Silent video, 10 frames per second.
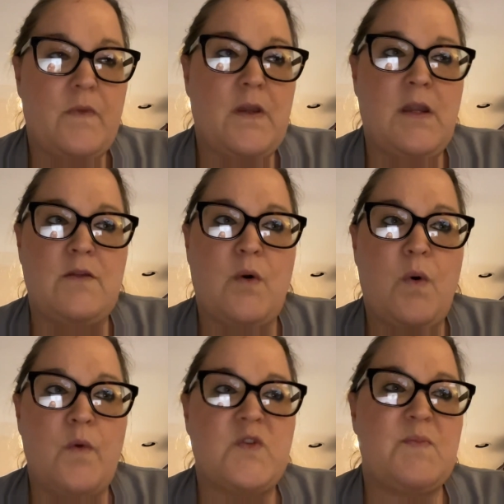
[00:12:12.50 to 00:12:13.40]
in the
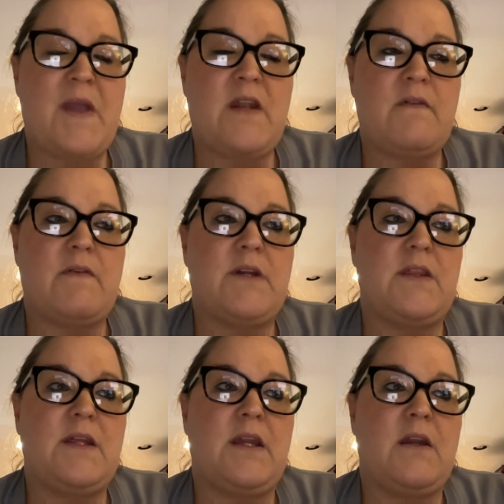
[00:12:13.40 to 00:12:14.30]
whole span of
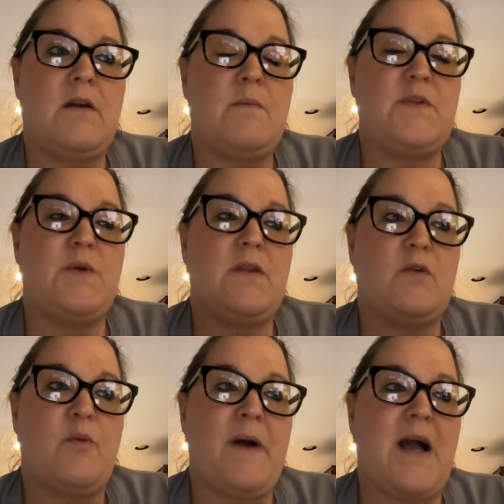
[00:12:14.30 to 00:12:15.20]
everything between the
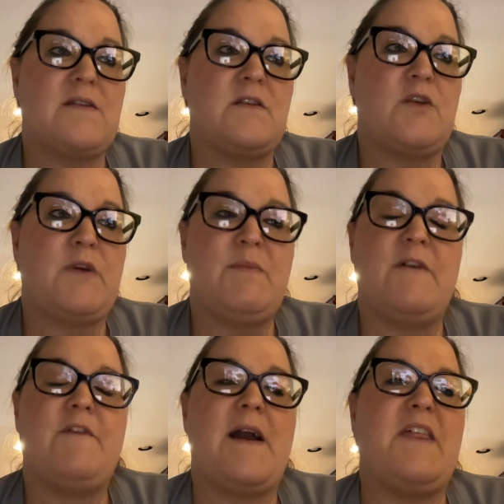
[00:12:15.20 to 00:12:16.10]
Copaxone and the
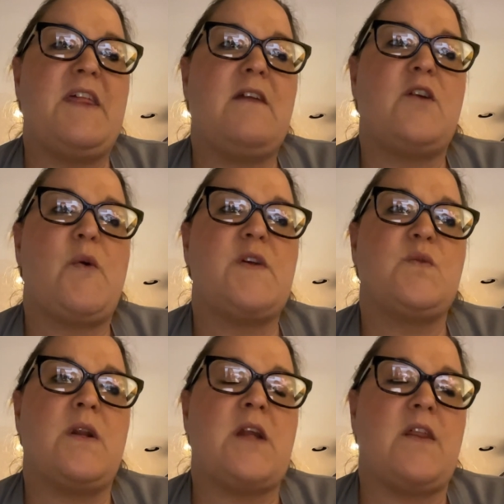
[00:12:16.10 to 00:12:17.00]
Rebif, I think there was
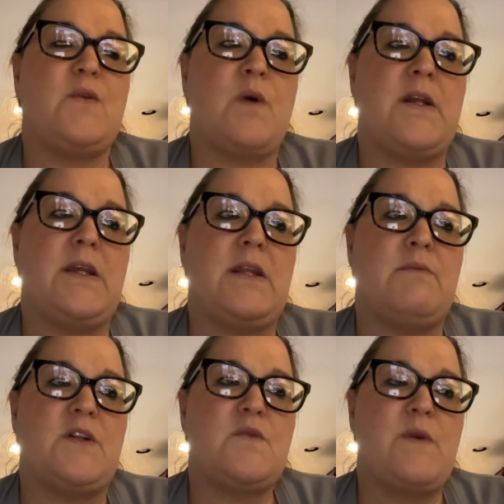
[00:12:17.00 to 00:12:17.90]
another one in
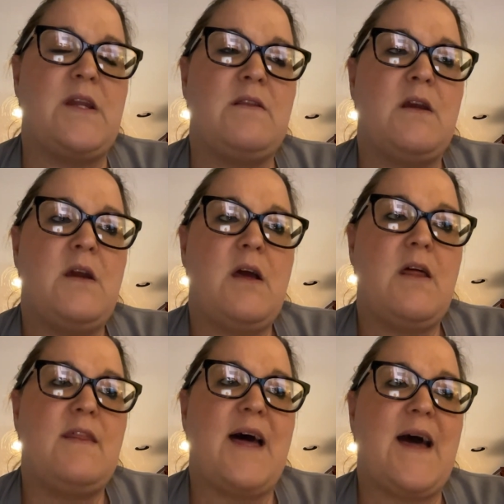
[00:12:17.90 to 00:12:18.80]
between
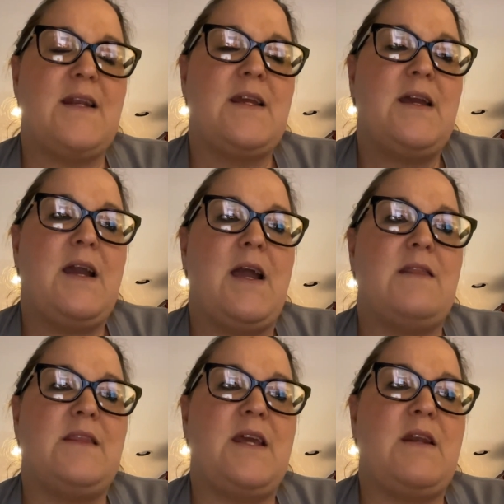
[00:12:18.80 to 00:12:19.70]
that,
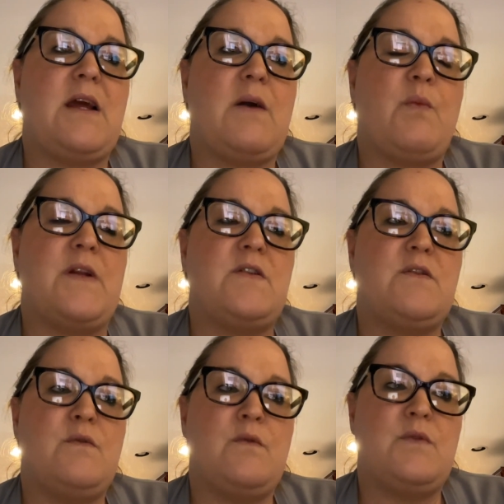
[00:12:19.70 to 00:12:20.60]
and then went
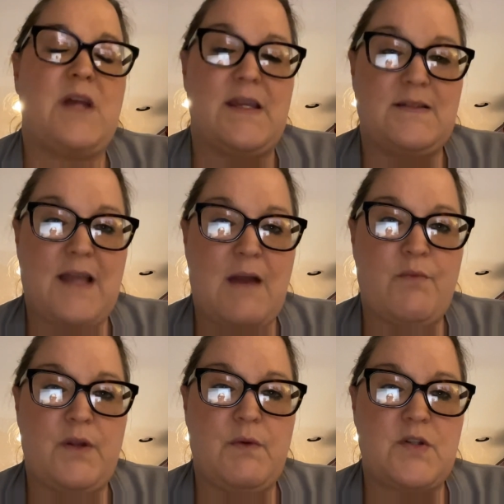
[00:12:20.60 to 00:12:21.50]
to
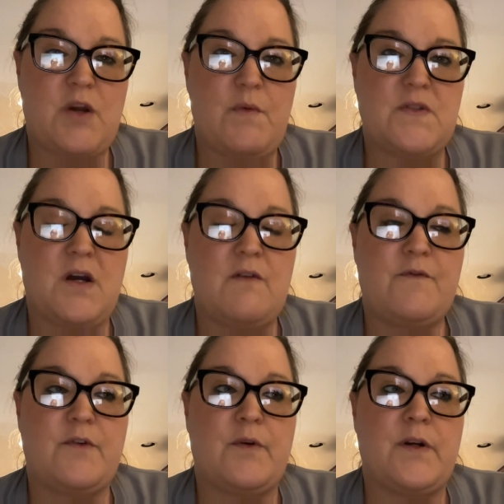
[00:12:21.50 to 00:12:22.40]
Tysabri, which I was on
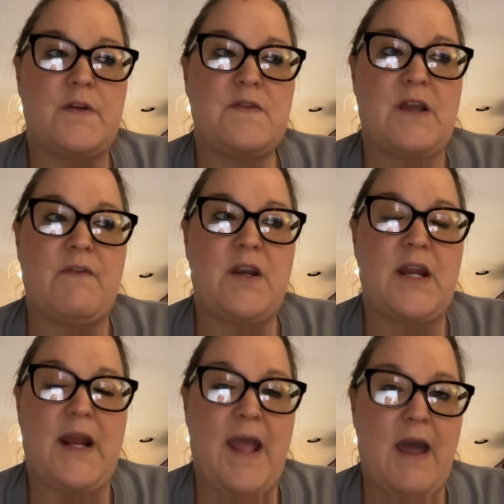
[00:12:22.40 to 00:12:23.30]
for
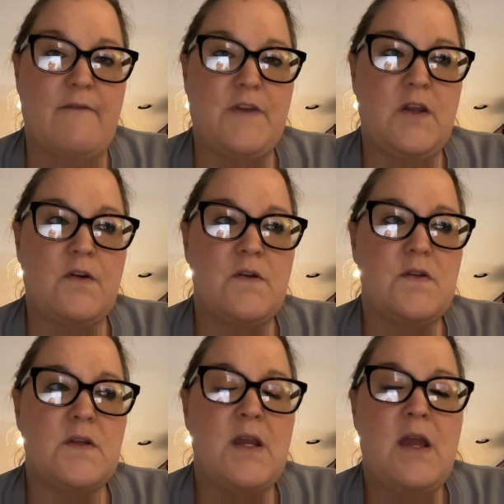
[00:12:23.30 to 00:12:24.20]
7.5
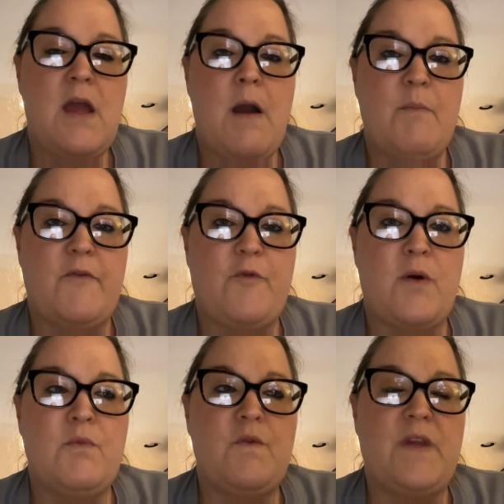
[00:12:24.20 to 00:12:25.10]
years before
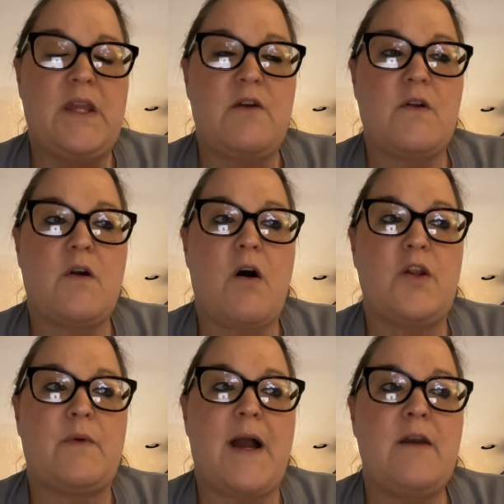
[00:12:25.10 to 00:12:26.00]
moving here to
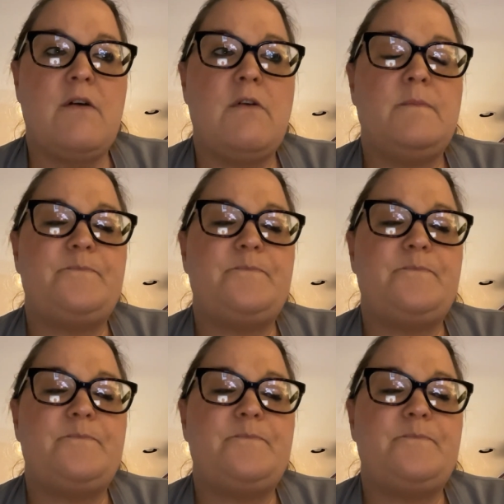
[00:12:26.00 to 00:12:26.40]
Colorado.